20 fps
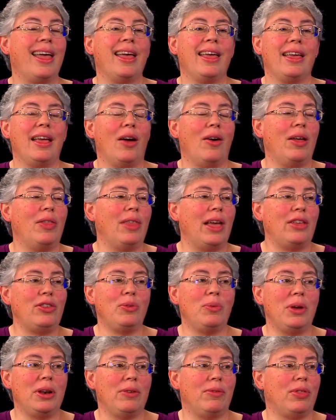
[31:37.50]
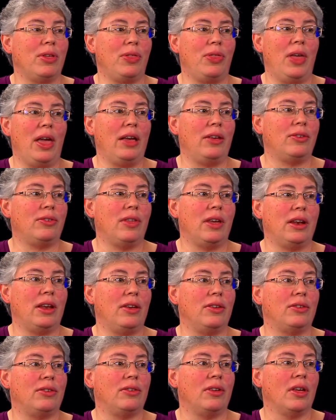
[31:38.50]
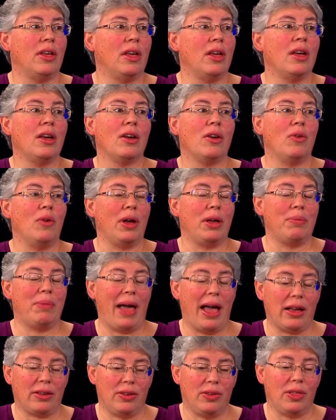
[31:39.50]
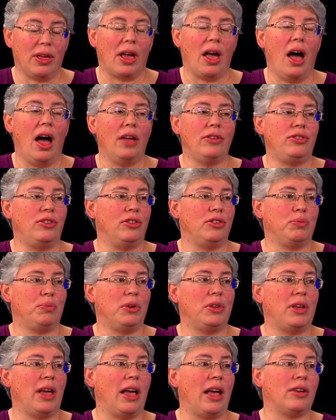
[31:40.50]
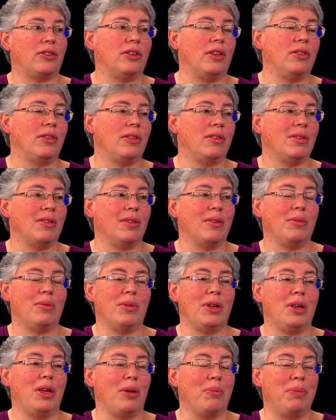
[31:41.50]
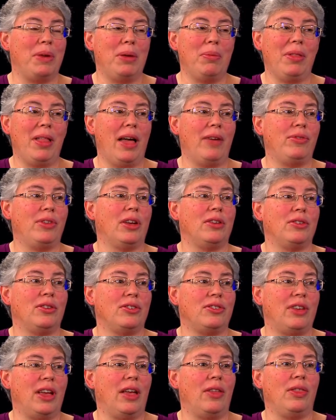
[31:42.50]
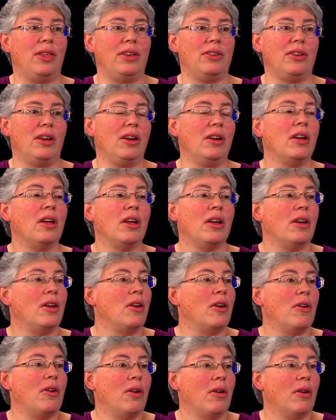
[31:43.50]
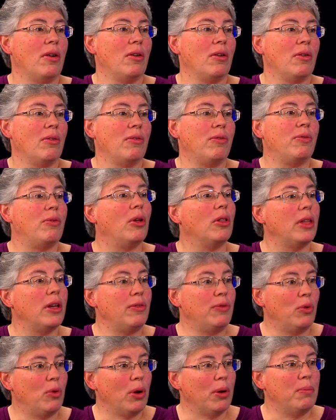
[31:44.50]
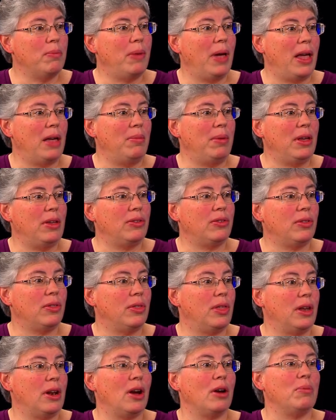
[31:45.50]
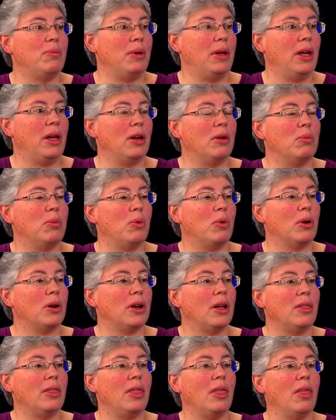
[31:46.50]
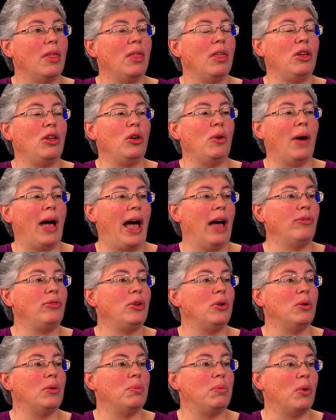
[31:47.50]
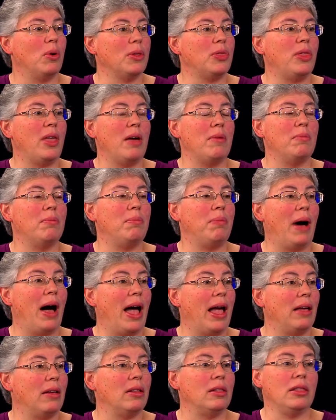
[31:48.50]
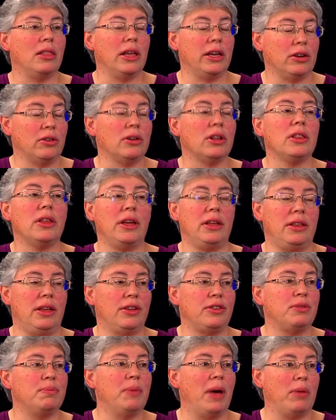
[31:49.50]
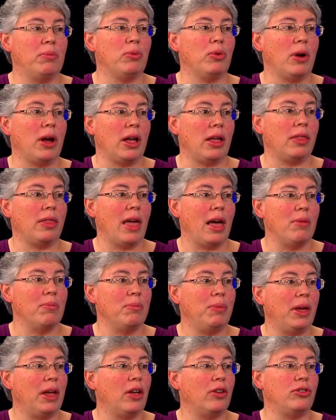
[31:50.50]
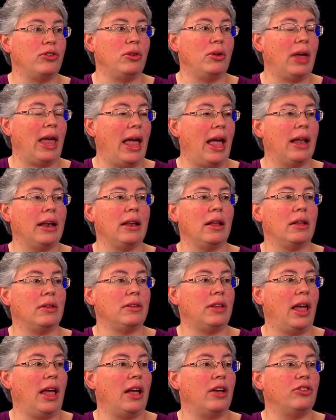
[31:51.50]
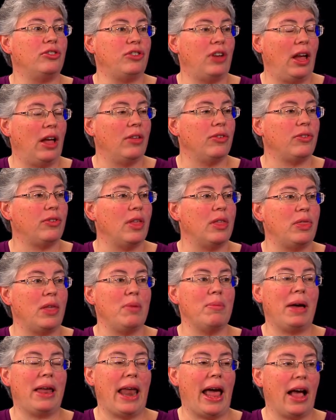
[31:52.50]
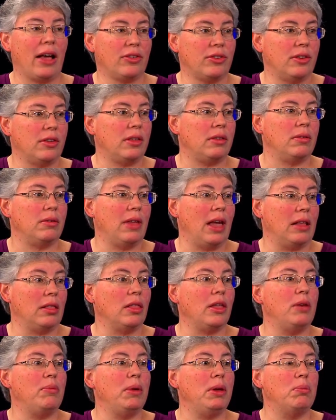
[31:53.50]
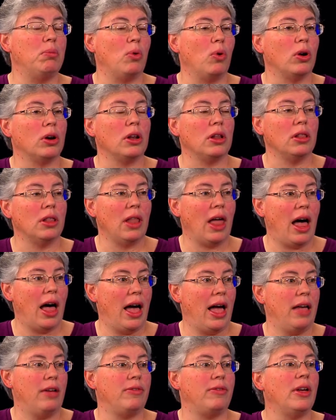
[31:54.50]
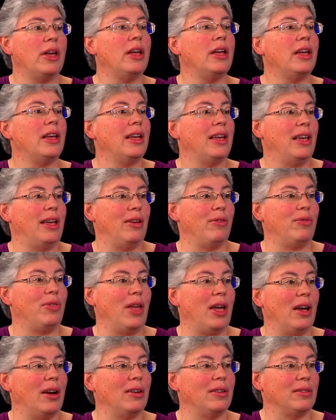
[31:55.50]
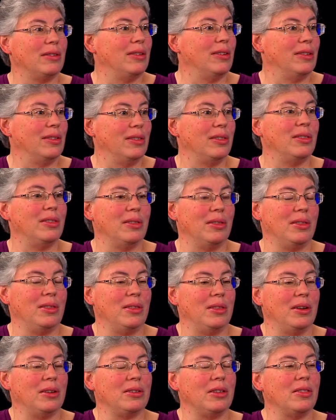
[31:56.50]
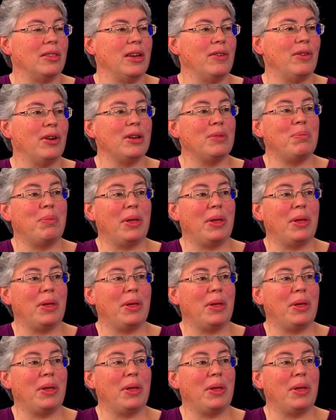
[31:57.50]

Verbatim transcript: Yeah, and that's one of the things that is going back to the conscience protections. You know, people have to understand these are fully formed babies that are being aborted. You have to abort them by literally dismembering them because you can't take a chance that they might accidentally be born alive if they're they're delivered.